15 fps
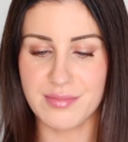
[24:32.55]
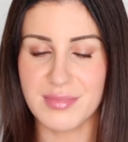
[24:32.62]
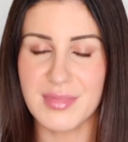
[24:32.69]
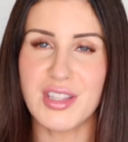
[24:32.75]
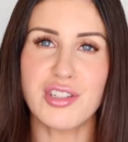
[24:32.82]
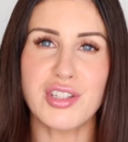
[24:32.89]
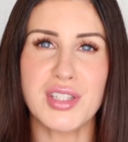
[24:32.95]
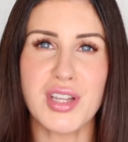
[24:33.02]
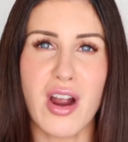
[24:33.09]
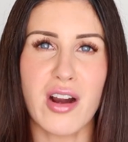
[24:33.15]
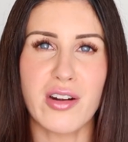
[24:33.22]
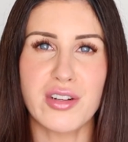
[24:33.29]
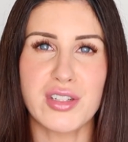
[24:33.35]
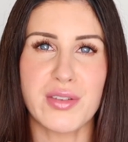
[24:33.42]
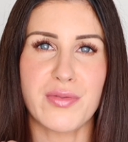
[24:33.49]
they're just
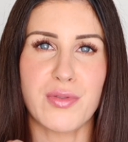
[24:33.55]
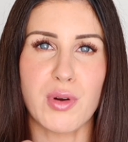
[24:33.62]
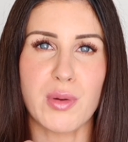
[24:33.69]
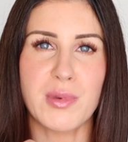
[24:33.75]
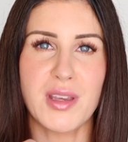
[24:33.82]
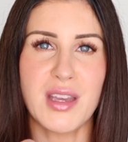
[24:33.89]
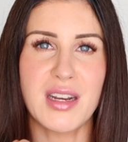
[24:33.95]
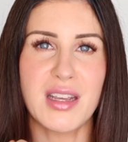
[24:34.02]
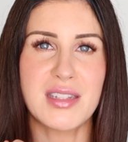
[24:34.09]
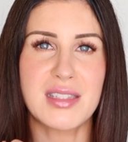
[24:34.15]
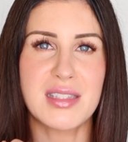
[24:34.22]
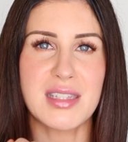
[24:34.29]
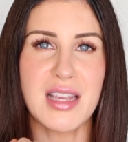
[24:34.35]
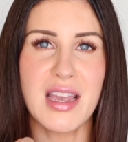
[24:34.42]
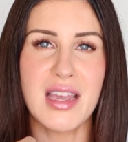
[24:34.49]
harder to formulate, I'd
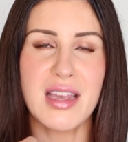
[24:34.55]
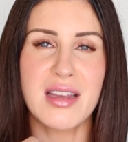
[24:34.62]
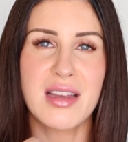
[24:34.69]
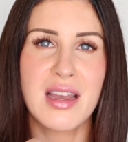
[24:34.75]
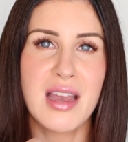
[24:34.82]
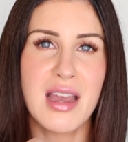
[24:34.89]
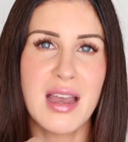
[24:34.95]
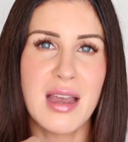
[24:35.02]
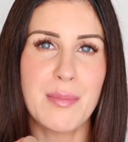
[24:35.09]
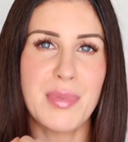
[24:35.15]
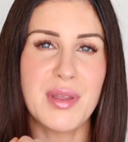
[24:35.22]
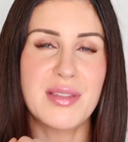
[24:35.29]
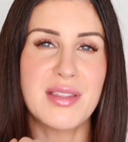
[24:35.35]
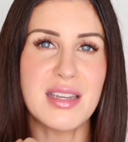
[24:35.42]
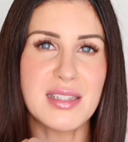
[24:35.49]
say,
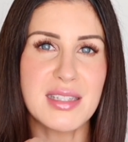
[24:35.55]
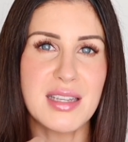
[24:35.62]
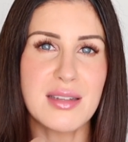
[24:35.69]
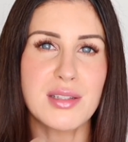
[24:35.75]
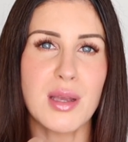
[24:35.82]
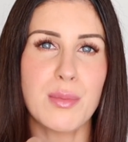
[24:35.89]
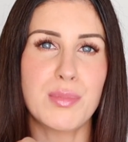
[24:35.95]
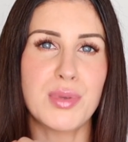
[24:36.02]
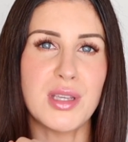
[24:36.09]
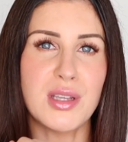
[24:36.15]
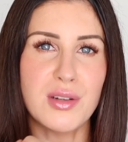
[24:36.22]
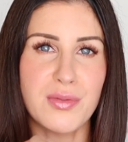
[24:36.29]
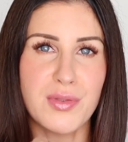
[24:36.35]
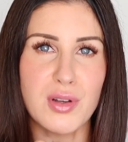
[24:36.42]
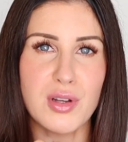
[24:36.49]
but this gives a
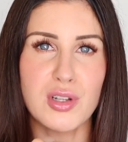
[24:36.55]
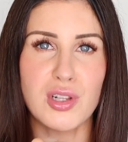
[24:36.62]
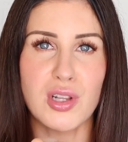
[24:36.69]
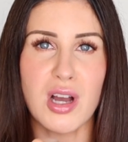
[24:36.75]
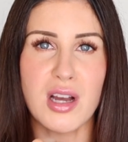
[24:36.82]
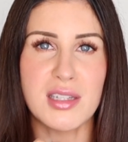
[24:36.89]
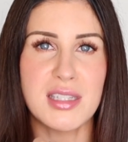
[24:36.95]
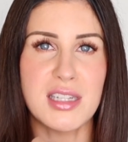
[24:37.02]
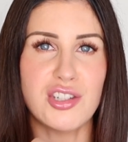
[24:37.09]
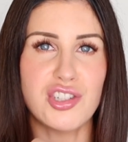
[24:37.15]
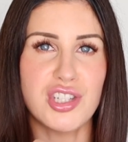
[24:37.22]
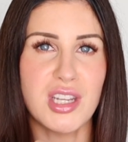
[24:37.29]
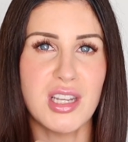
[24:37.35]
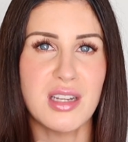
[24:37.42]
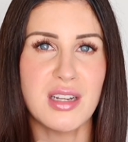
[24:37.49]
beautiful glossy
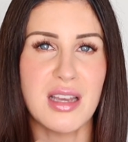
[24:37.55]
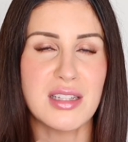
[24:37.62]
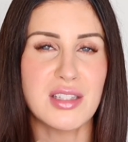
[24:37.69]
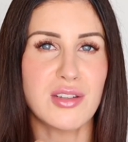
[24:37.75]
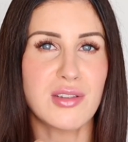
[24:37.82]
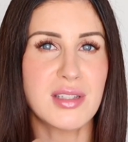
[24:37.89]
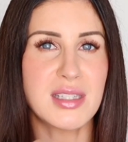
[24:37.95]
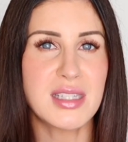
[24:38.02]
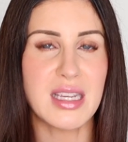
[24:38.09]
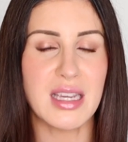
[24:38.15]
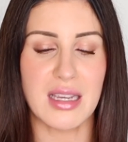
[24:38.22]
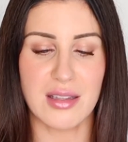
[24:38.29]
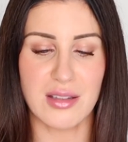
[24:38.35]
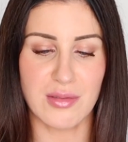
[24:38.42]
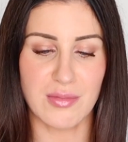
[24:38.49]
sheen. As you can
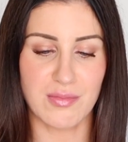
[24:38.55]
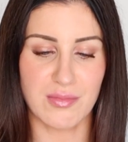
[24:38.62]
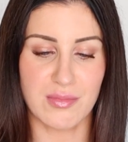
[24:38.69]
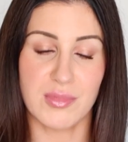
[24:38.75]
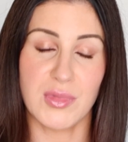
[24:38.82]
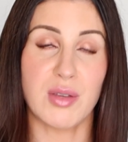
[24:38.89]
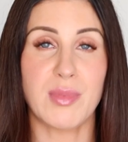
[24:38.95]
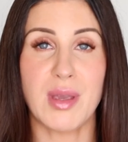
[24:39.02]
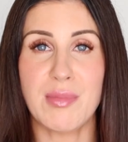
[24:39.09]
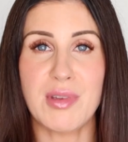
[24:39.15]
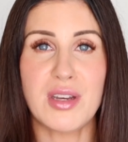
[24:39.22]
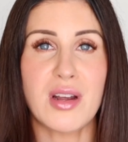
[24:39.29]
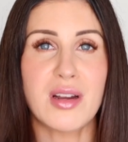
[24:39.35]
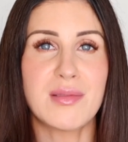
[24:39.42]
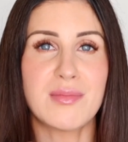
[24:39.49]
see, you maybe
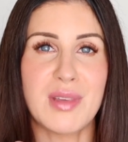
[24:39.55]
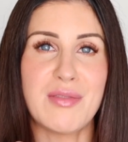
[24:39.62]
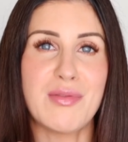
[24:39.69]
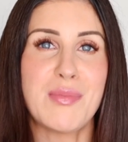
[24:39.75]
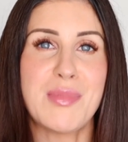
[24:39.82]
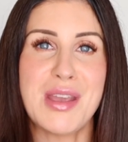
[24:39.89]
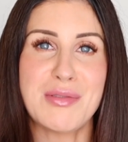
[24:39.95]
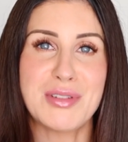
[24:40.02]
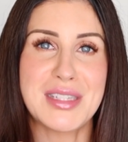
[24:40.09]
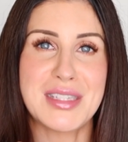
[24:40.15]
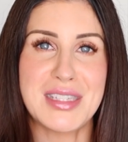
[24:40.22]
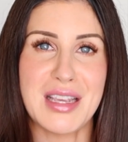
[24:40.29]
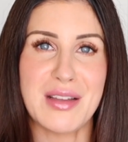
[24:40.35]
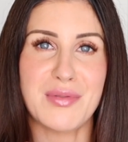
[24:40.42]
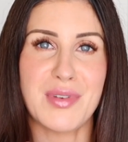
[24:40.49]
not even be able to
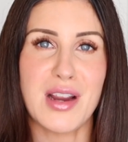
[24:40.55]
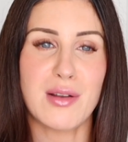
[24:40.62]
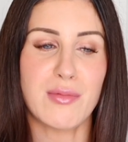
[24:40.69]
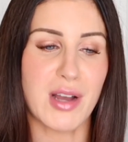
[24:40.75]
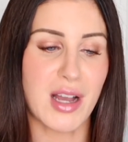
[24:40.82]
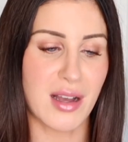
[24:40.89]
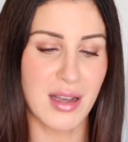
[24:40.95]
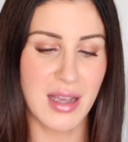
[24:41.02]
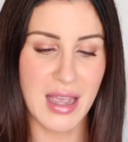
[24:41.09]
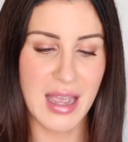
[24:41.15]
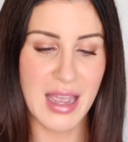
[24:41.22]
see it very well.